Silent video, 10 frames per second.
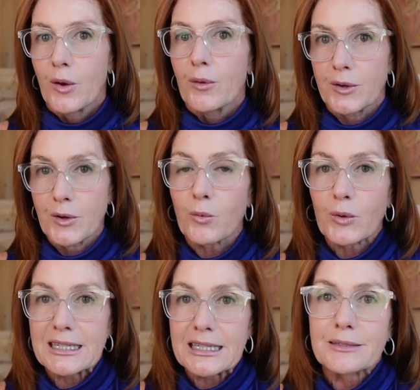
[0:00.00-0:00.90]

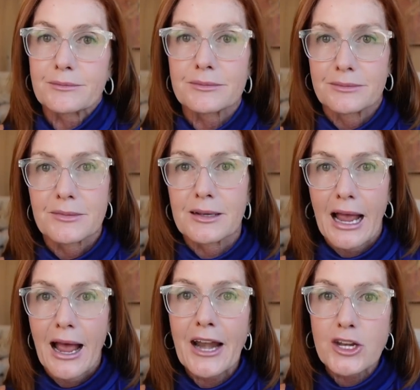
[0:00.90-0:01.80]
really
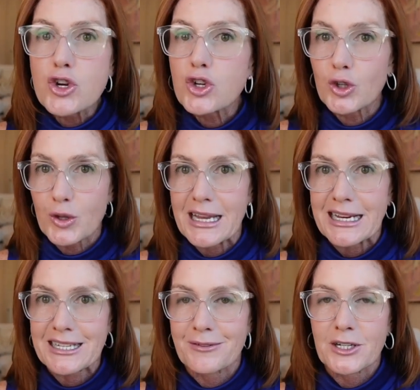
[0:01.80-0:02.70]
unusual
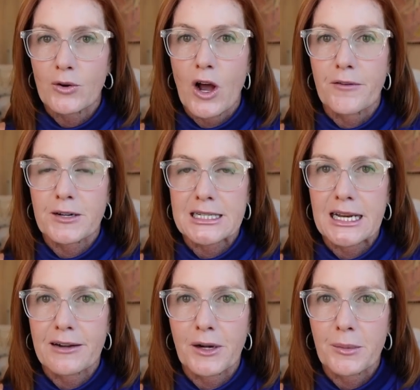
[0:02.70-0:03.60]
things that we don't offer
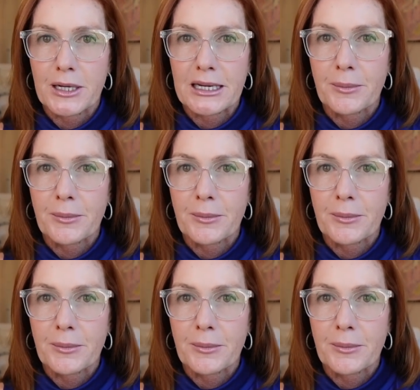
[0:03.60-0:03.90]
to everybody.